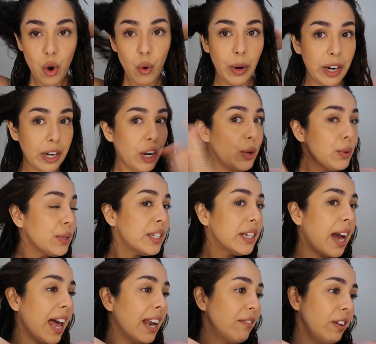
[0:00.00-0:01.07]
where it goes into
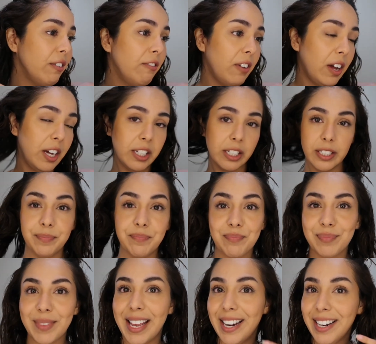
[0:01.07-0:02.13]
kind of a funk
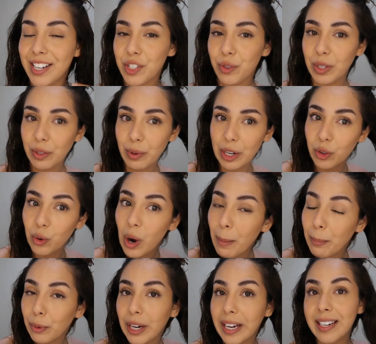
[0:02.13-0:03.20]
and it doesn't really want to
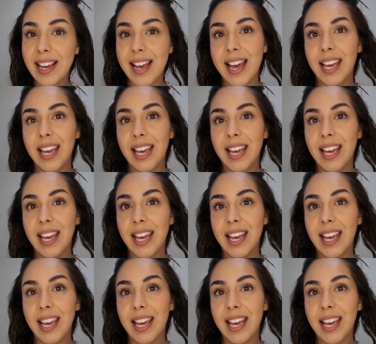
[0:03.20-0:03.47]
cooperate,